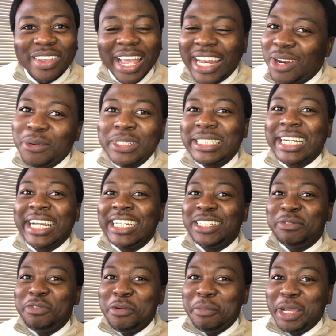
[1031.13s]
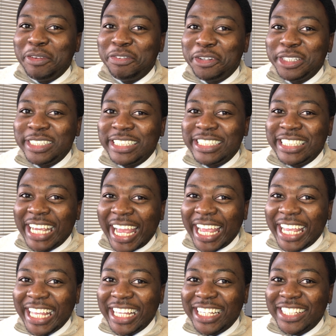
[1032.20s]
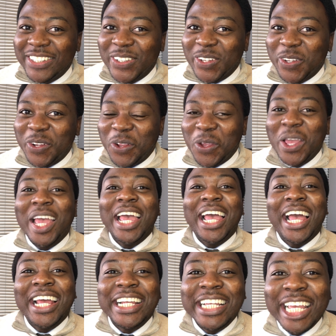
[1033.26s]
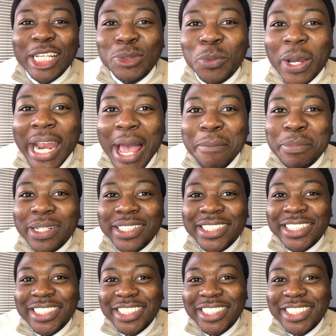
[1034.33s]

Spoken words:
And I was ready for my first day. And guess what happened?